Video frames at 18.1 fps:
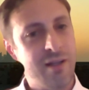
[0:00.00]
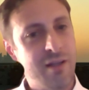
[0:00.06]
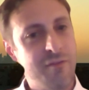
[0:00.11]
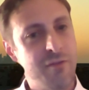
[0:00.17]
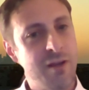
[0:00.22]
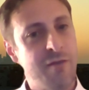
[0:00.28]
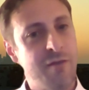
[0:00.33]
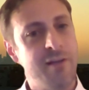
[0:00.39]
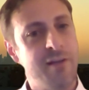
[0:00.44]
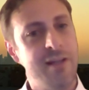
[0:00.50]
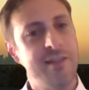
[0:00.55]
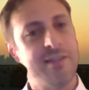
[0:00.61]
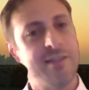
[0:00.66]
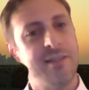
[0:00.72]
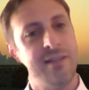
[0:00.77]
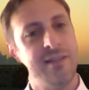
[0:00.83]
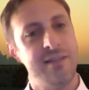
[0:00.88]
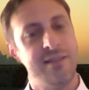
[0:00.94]
If you have an
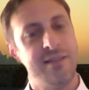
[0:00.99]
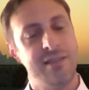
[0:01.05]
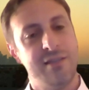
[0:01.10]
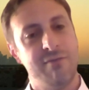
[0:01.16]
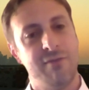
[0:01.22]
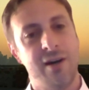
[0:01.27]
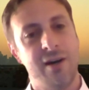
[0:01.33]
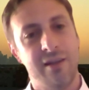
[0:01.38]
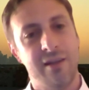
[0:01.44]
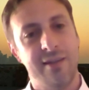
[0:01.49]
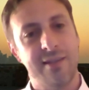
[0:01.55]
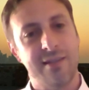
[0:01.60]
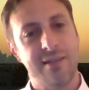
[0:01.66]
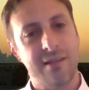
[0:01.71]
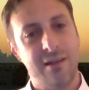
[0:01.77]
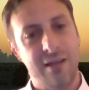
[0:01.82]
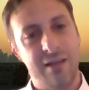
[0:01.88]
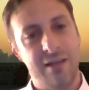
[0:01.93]
incident in
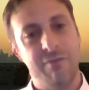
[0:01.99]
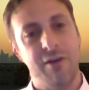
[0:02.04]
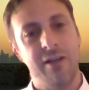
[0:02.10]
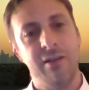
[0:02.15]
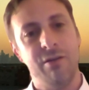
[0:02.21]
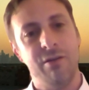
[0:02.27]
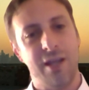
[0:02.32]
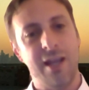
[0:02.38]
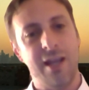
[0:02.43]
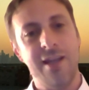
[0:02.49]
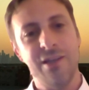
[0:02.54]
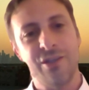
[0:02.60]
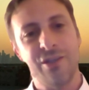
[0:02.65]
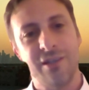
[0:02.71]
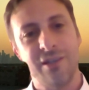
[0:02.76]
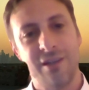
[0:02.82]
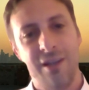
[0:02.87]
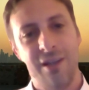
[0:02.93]
one
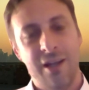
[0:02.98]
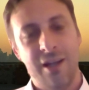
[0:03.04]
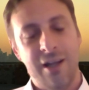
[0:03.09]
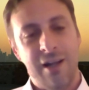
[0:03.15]
location,